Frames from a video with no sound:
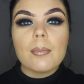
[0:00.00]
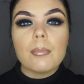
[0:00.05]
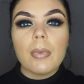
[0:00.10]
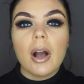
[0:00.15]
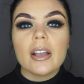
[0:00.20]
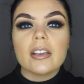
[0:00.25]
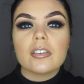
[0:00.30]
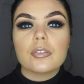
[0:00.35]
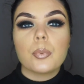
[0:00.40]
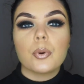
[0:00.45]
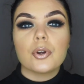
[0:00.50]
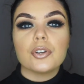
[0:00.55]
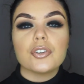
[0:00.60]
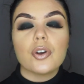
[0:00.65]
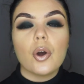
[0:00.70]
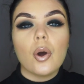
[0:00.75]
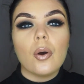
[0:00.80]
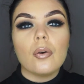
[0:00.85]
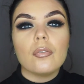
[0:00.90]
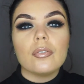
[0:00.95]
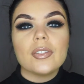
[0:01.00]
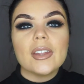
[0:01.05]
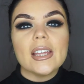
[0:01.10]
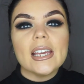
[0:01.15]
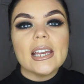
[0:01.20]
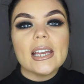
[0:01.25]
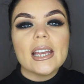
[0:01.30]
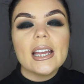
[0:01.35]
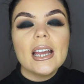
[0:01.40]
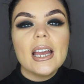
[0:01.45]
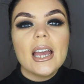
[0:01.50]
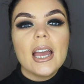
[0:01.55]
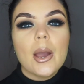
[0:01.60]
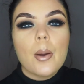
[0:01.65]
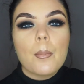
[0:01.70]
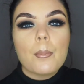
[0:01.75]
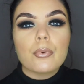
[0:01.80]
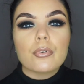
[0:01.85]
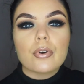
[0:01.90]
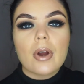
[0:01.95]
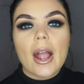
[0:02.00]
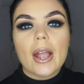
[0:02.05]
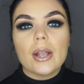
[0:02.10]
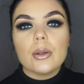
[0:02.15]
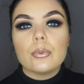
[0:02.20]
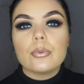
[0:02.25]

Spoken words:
highest point of the brow.